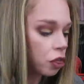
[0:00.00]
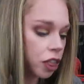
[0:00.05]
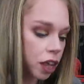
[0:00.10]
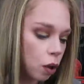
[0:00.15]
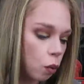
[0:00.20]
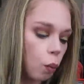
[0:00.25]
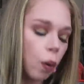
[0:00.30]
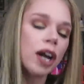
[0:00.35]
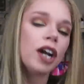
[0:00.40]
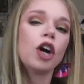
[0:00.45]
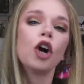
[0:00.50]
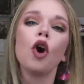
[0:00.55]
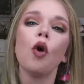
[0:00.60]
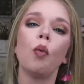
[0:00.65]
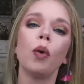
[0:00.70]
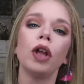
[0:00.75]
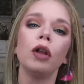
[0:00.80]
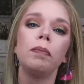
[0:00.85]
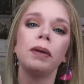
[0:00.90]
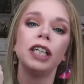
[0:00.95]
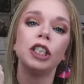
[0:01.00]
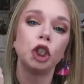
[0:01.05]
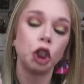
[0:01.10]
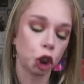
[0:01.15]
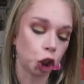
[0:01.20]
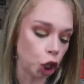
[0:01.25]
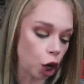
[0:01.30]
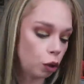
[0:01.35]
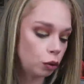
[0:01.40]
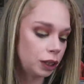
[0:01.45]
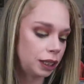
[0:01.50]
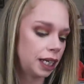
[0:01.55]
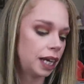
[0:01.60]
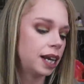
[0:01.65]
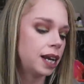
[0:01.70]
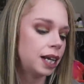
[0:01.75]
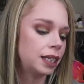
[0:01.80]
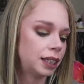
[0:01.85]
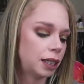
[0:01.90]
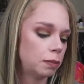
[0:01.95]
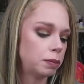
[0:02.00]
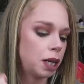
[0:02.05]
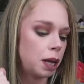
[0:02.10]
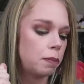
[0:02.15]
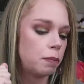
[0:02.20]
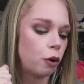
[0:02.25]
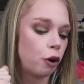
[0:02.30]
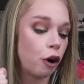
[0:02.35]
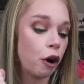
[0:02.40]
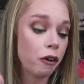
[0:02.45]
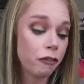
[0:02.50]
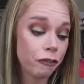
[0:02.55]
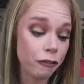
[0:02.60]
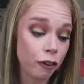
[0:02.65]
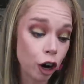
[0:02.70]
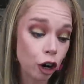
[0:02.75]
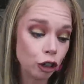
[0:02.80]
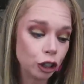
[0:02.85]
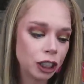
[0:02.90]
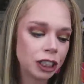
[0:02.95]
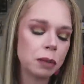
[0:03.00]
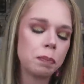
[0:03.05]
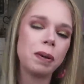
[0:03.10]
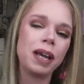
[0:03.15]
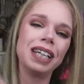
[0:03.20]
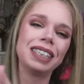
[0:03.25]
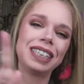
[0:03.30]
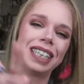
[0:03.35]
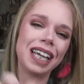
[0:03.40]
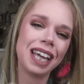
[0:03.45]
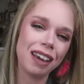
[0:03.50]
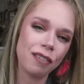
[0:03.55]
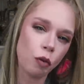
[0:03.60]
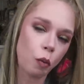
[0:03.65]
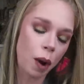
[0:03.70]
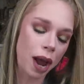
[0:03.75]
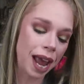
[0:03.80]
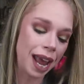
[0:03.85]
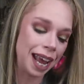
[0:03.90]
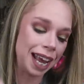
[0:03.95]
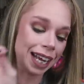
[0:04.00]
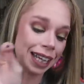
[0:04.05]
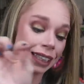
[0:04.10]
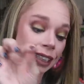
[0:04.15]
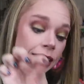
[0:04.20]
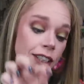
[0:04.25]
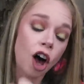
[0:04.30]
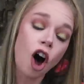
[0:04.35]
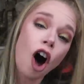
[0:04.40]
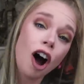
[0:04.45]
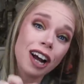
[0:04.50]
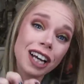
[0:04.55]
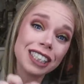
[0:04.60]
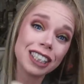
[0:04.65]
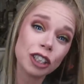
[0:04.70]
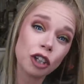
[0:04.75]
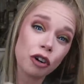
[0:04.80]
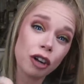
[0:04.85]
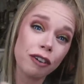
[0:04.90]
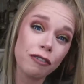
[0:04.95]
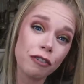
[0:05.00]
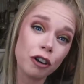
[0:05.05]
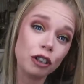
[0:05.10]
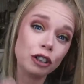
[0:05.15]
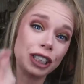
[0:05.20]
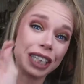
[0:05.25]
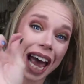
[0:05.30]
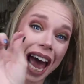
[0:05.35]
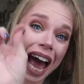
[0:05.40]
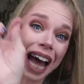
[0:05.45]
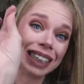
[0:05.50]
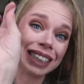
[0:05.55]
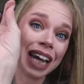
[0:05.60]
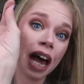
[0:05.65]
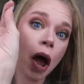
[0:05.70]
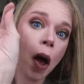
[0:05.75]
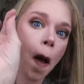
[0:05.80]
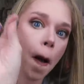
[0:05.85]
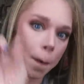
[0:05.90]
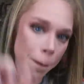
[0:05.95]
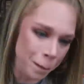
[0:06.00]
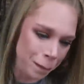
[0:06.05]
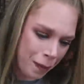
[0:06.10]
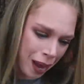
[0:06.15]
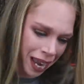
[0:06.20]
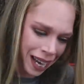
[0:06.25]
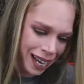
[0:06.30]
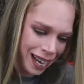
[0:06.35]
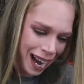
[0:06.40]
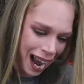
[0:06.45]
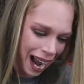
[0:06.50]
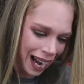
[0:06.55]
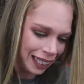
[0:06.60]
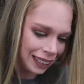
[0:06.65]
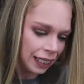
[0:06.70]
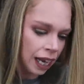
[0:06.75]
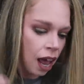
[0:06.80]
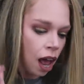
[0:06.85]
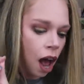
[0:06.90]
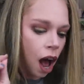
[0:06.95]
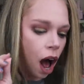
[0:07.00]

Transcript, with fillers: The winner will be chosen September first because the giveaway ends August thirty-first at midnight.